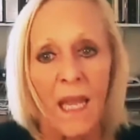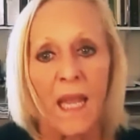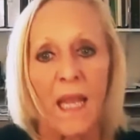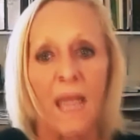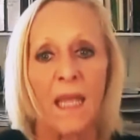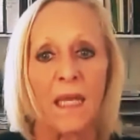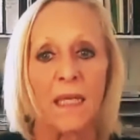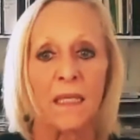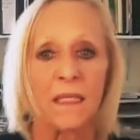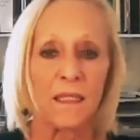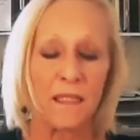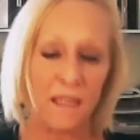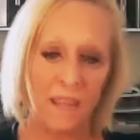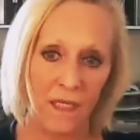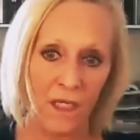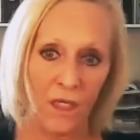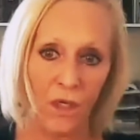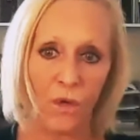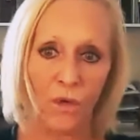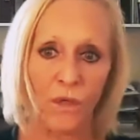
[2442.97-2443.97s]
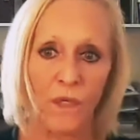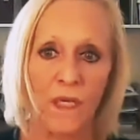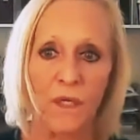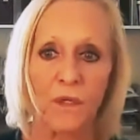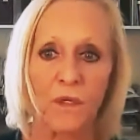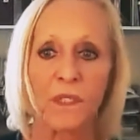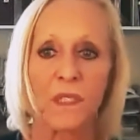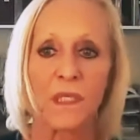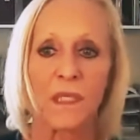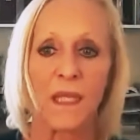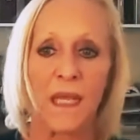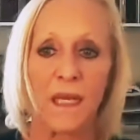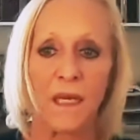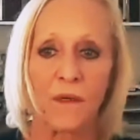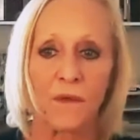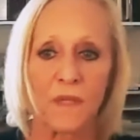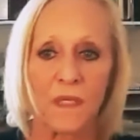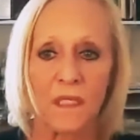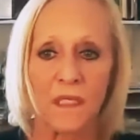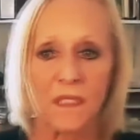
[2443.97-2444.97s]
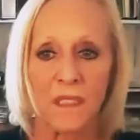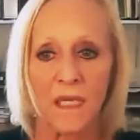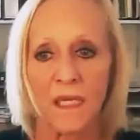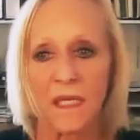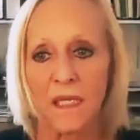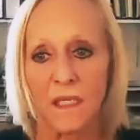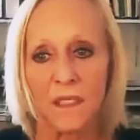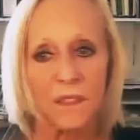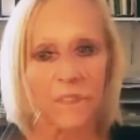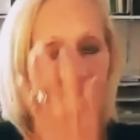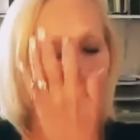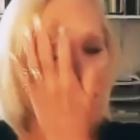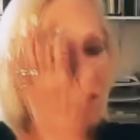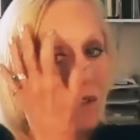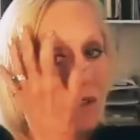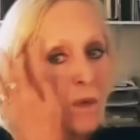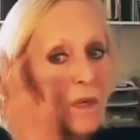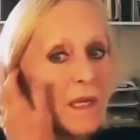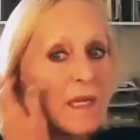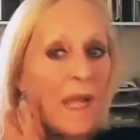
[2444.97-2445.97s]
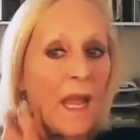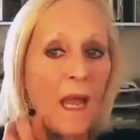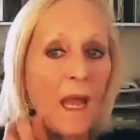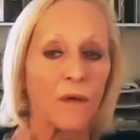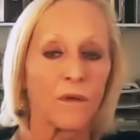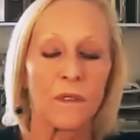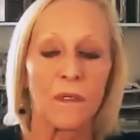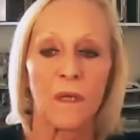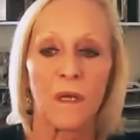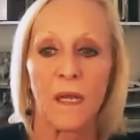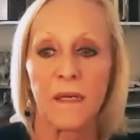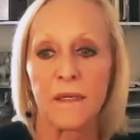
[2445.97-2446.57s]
And you know, years later, the studies are showing how